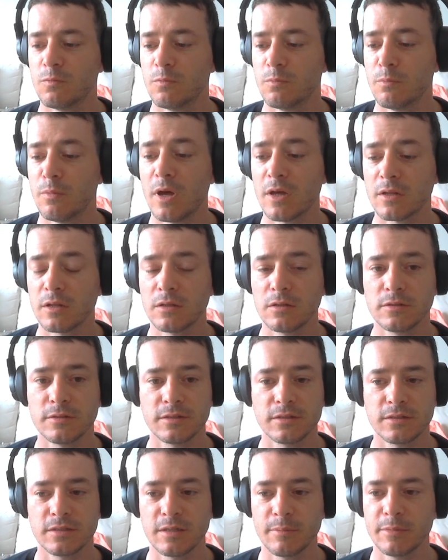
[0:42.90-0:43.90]
models
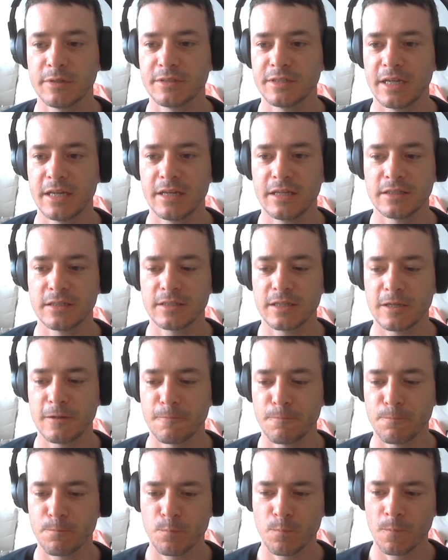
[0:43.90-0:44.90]
simultaneously.
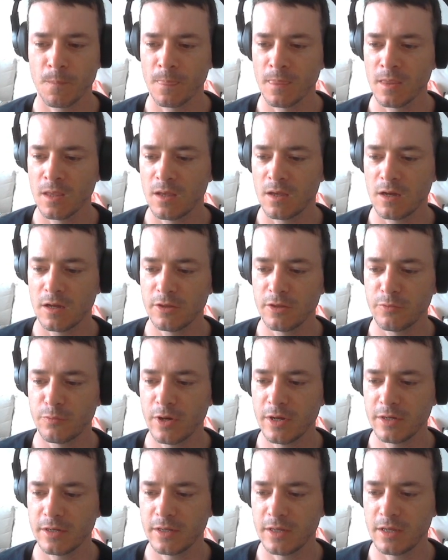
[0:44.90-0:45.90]
On the
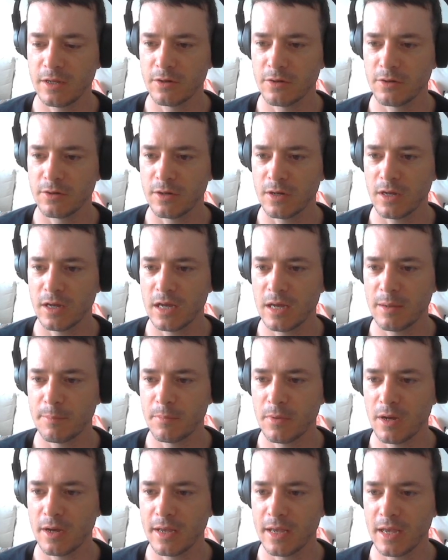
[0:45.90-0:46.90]
right here,
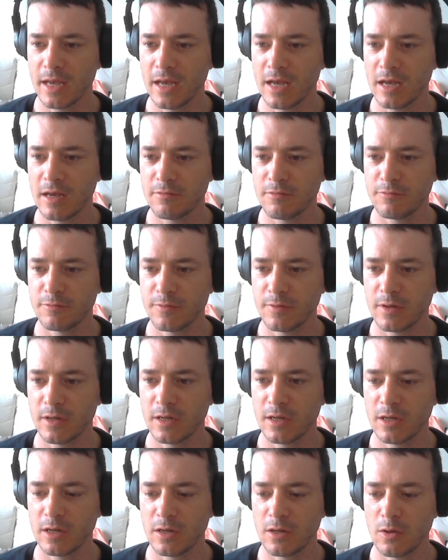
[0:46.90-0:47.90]
I have
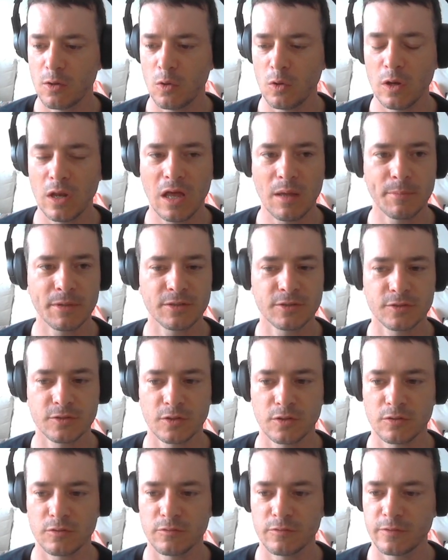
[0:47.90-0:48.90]
Ollama
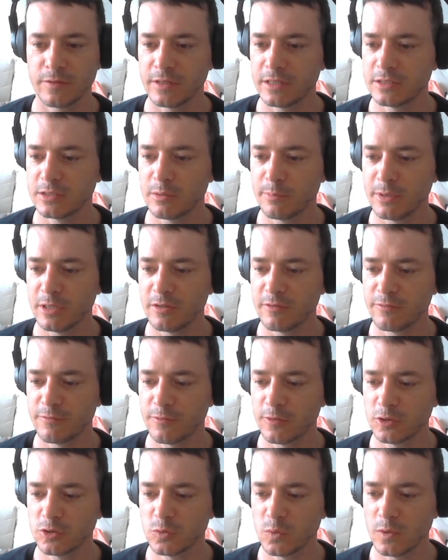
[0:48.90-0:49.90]
serve. This will be the
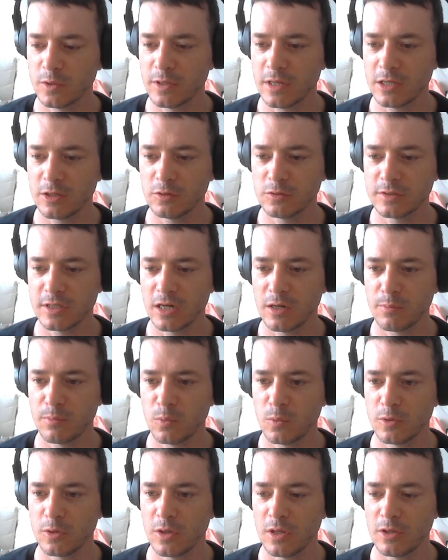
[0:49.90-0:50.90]
first one that you set up
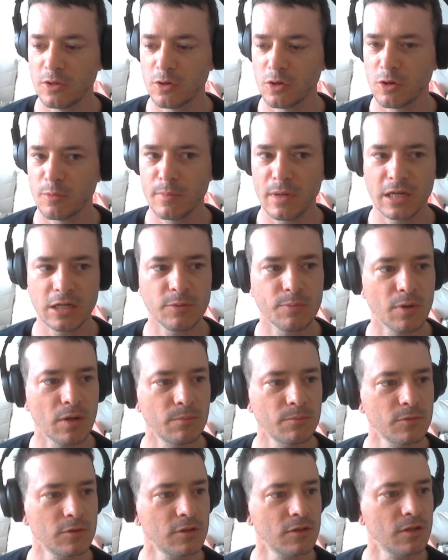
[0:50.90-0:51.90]
in your command
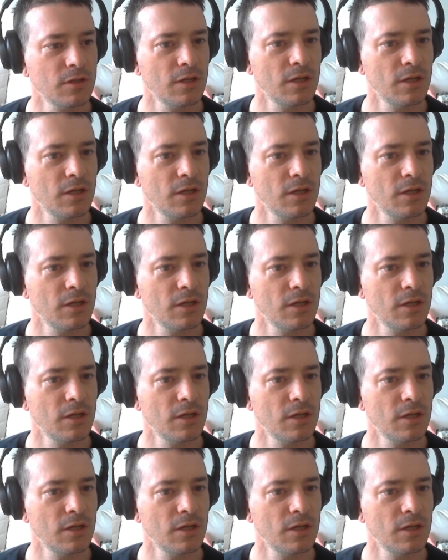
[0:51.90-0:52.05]
prompt.